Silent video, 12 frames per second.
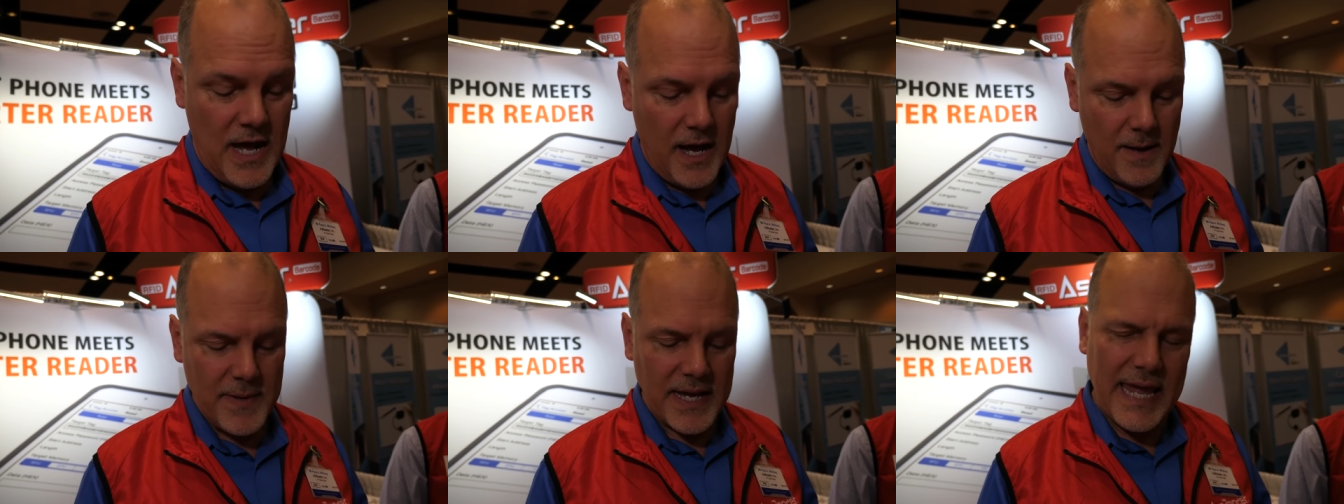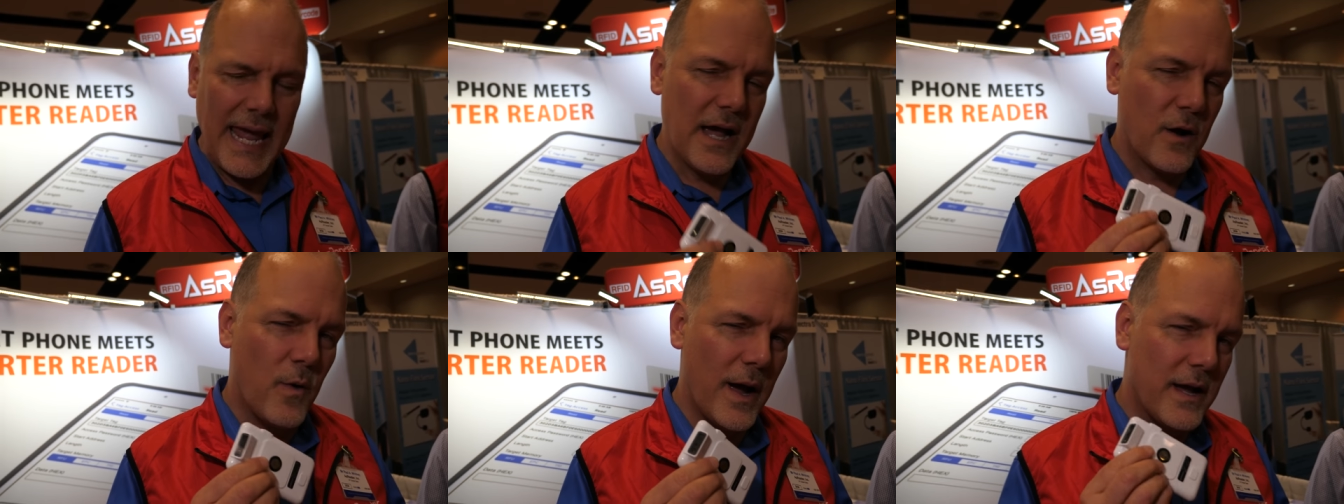Um, it
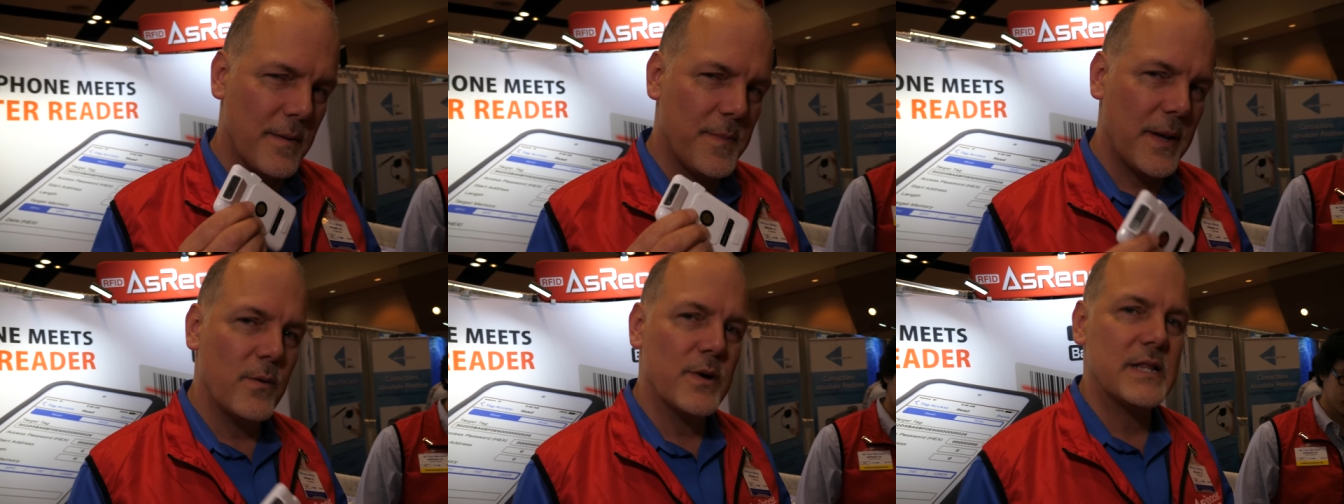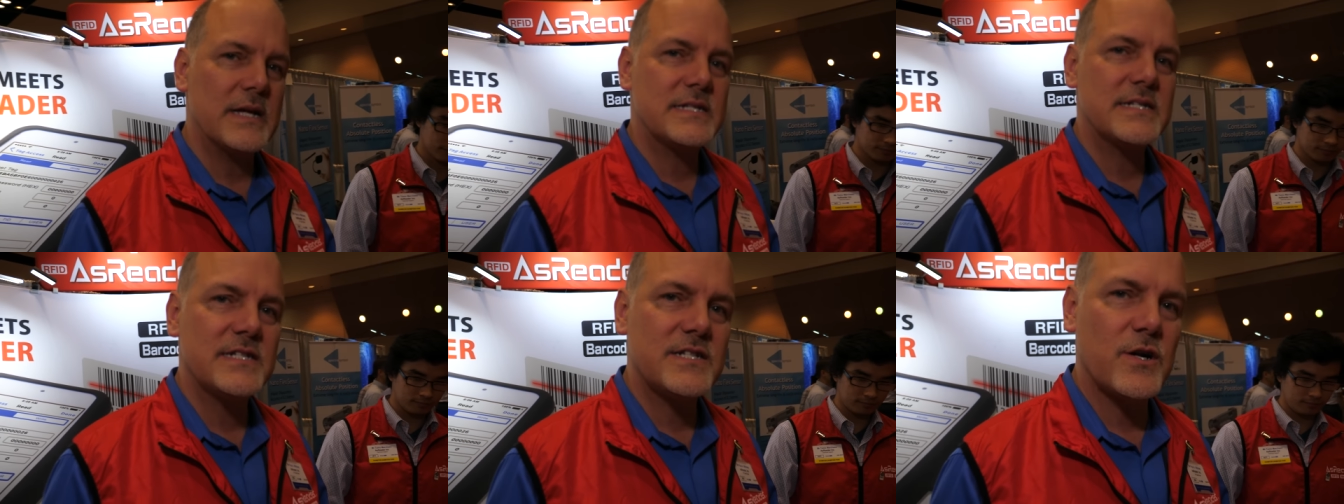can't quite compete with
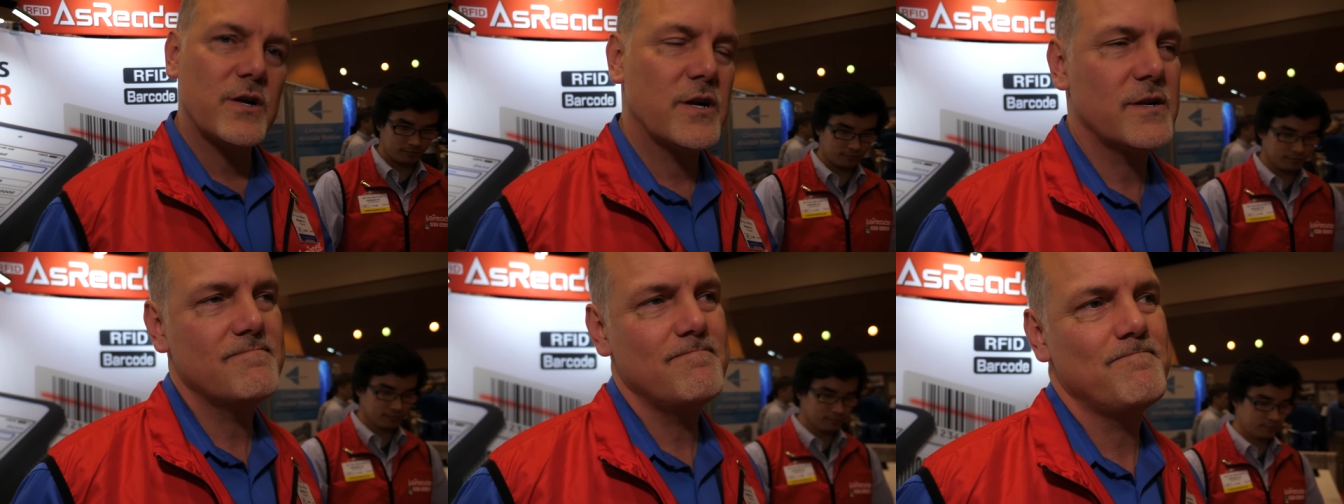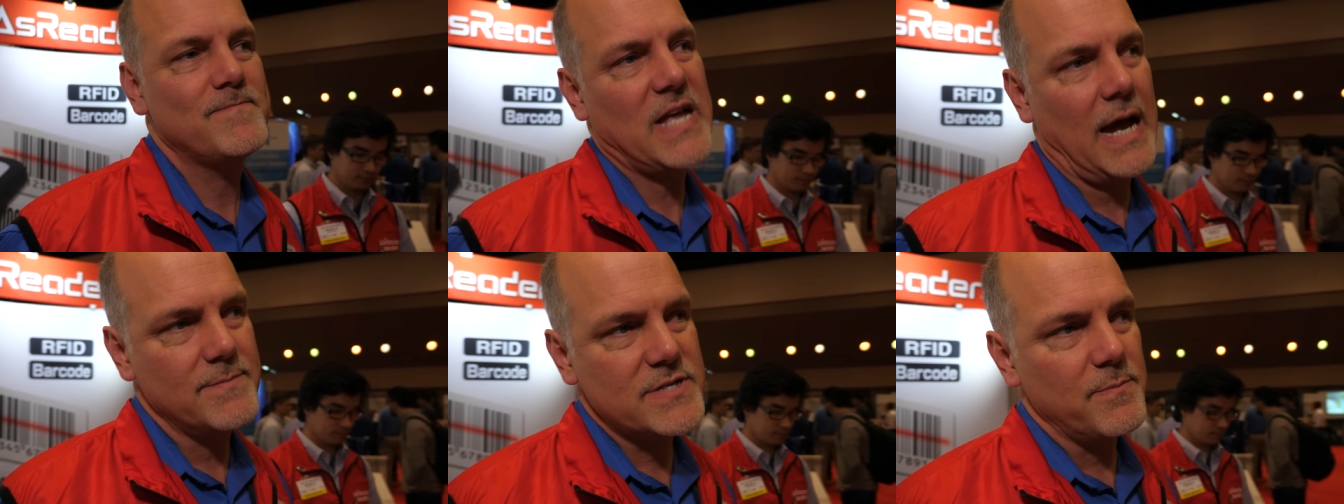this in certain
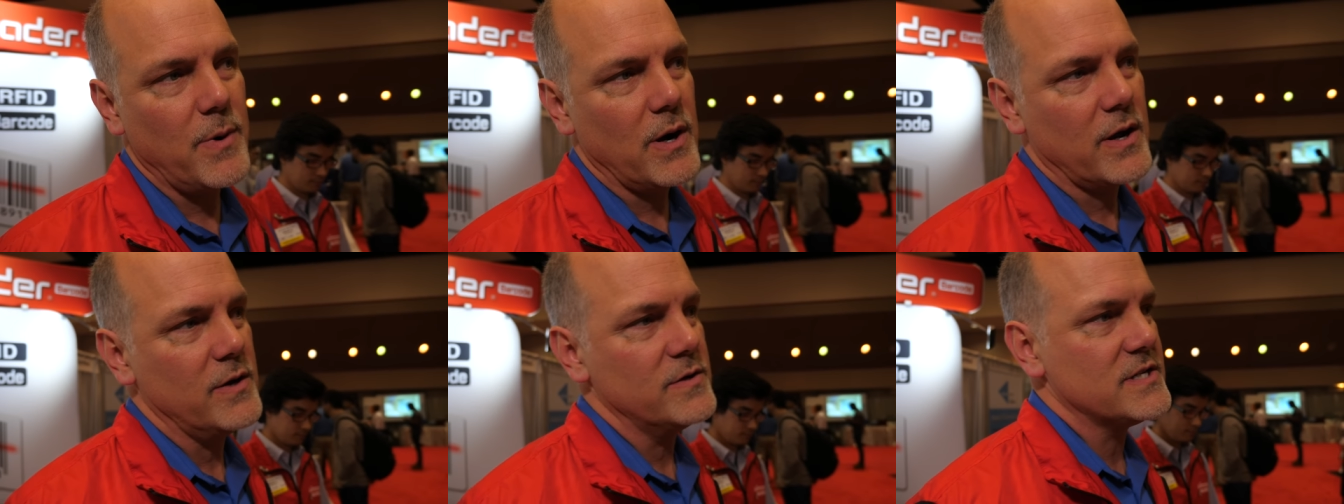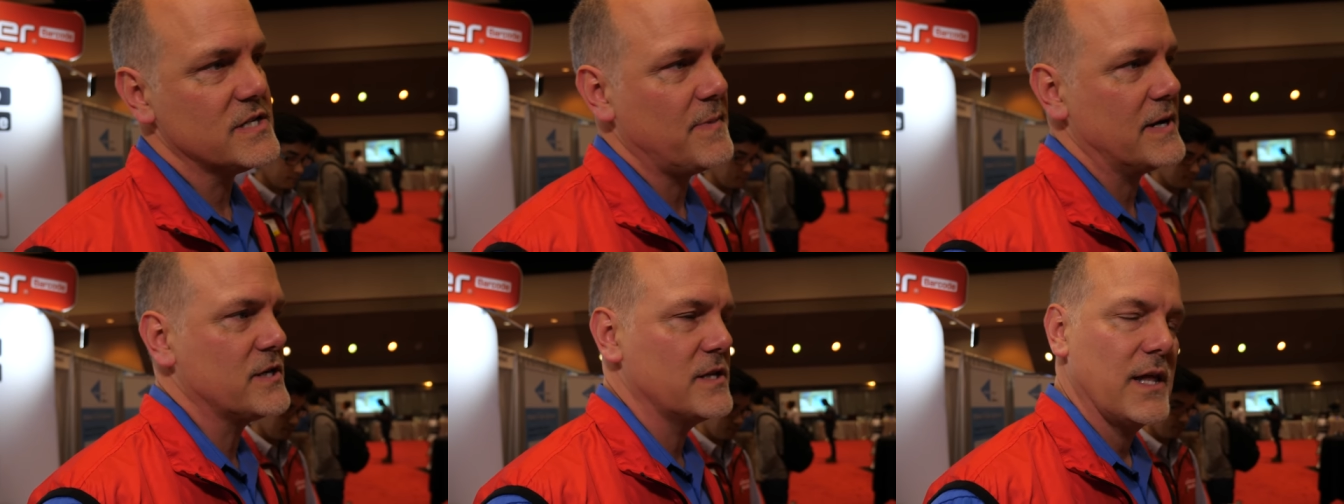types of barcodes,
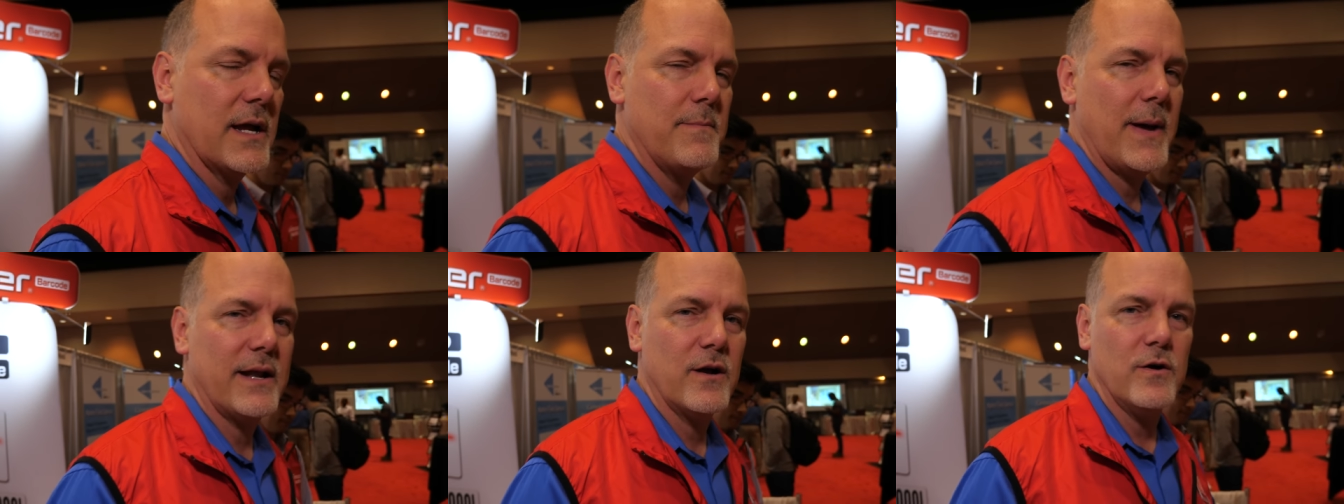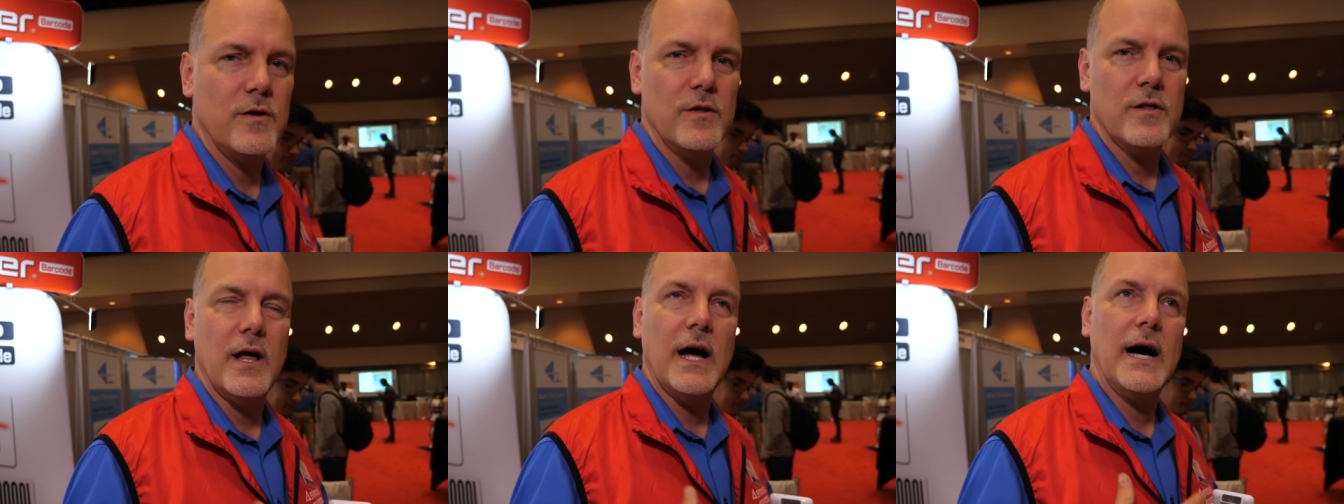especially like medical